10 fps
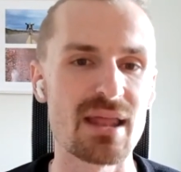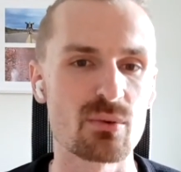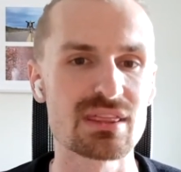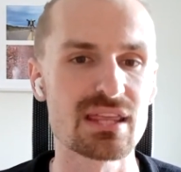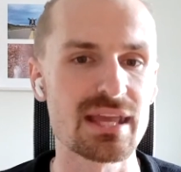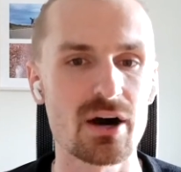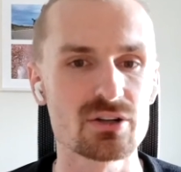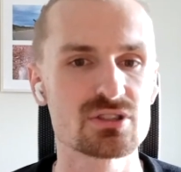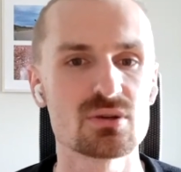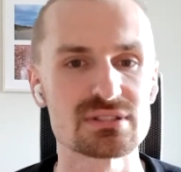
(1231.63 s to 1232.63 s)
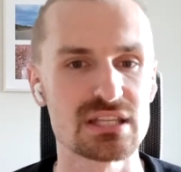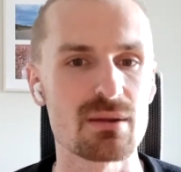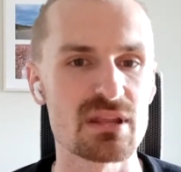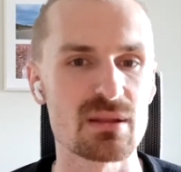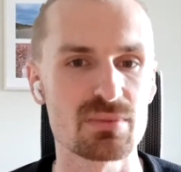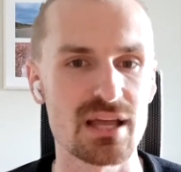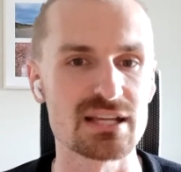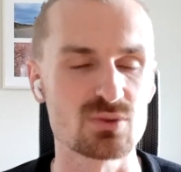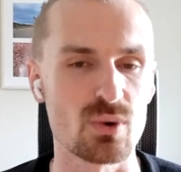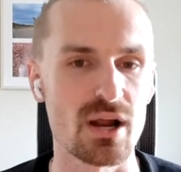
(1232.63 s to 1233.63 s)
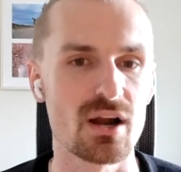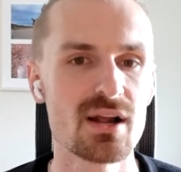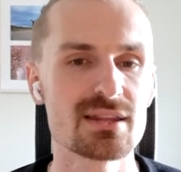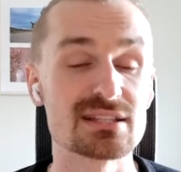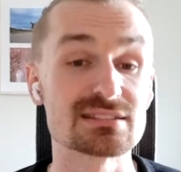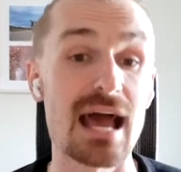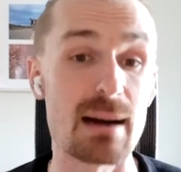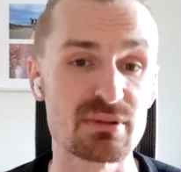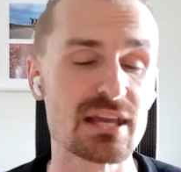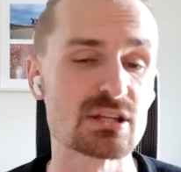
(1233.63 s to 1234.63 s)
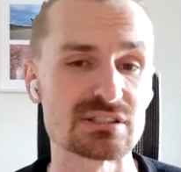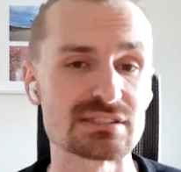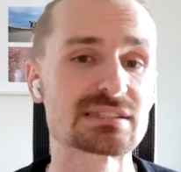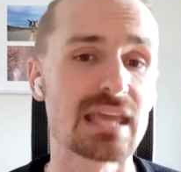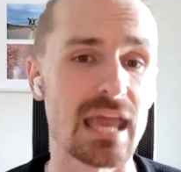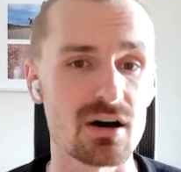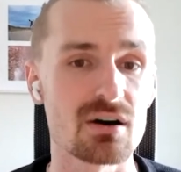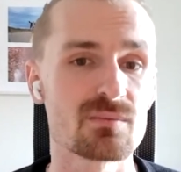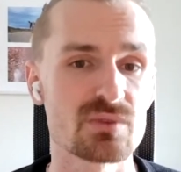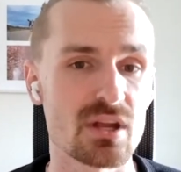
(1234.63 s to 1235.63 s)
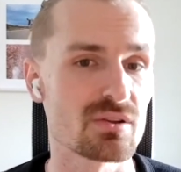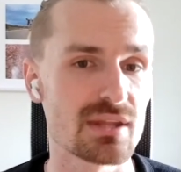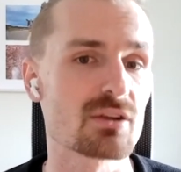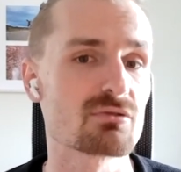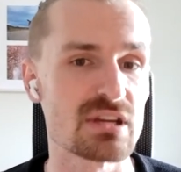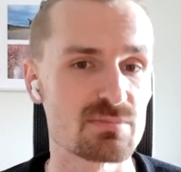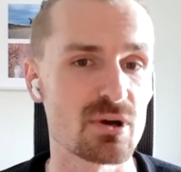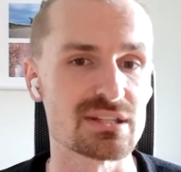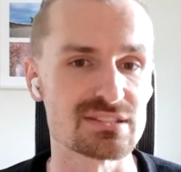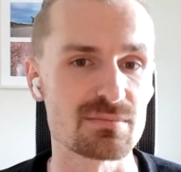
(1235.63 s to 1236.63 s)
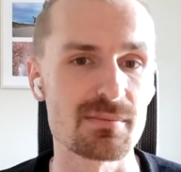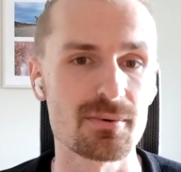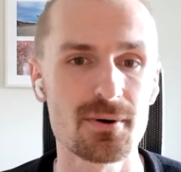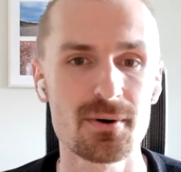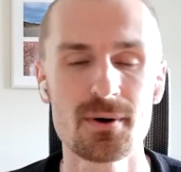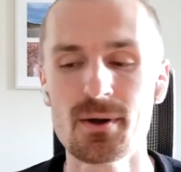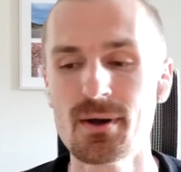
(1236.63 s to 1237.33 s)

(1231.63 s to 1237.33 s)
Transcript: and we think L2 is going to be the place where these applications scale, you know, and they can reach billions of people.